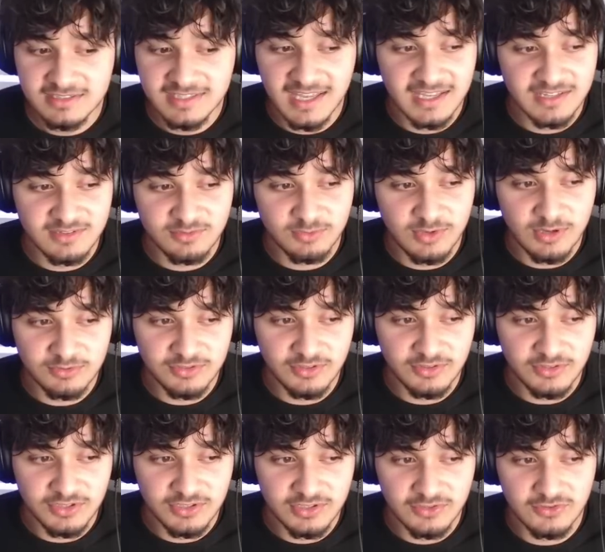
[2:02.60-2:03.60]
Yeah, well
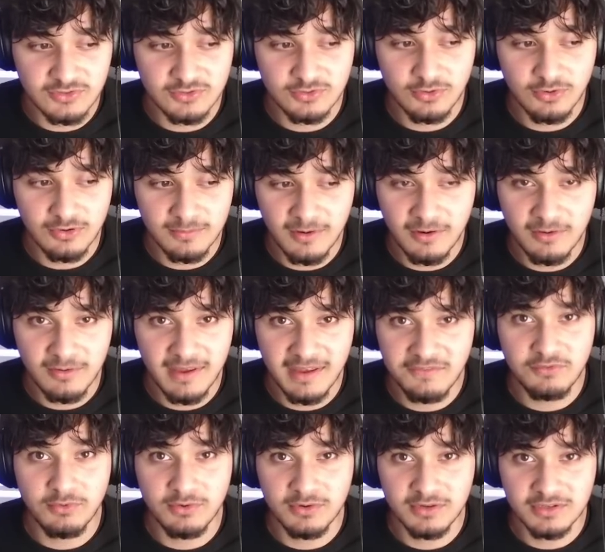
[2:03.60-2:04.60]
done. You can draw, bro.
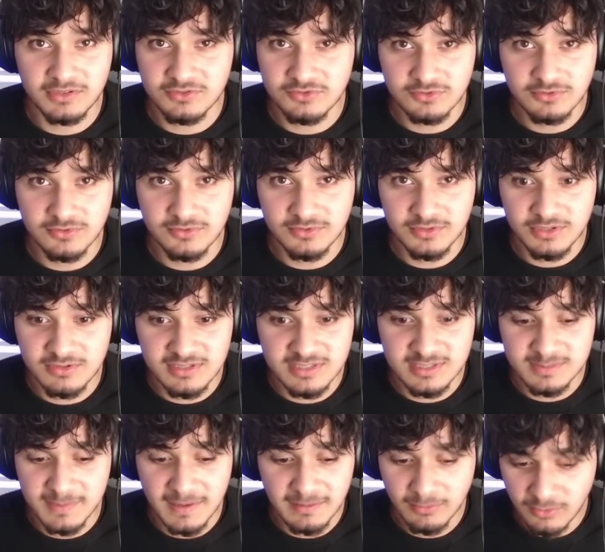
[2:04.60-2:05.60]
Everyone can draw. You
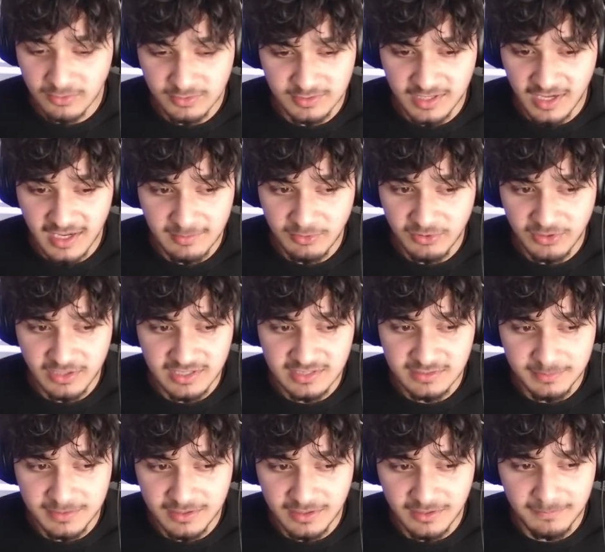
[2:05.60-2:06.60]
just spent more time on it
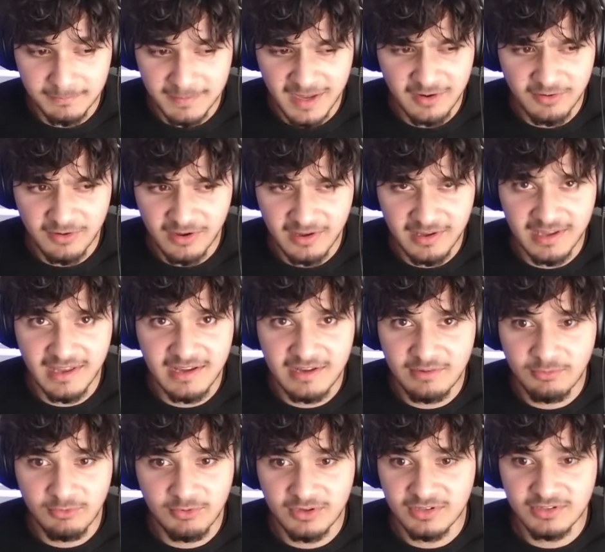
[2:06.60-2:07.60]
to become better at it.
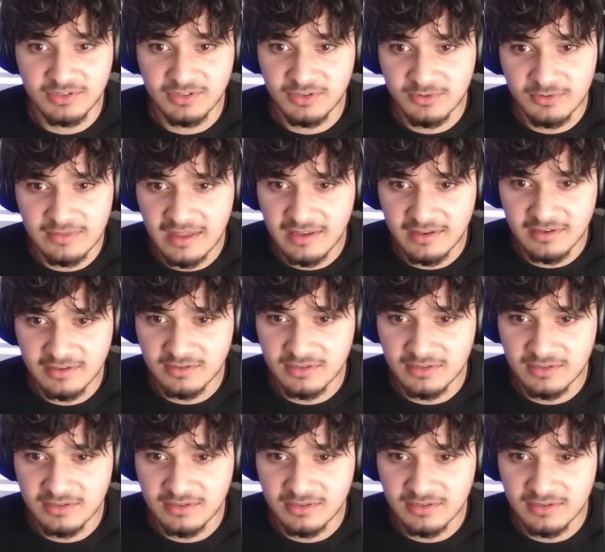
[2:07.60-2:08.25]
Anyone can do that.